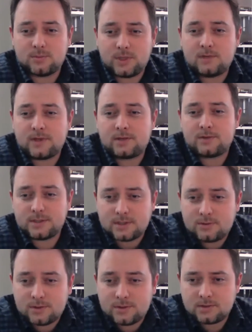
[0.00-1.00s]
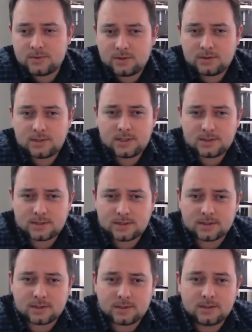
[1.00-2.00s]
be very serious about this
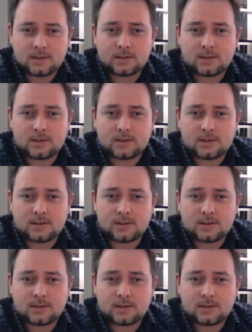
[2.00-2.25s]
and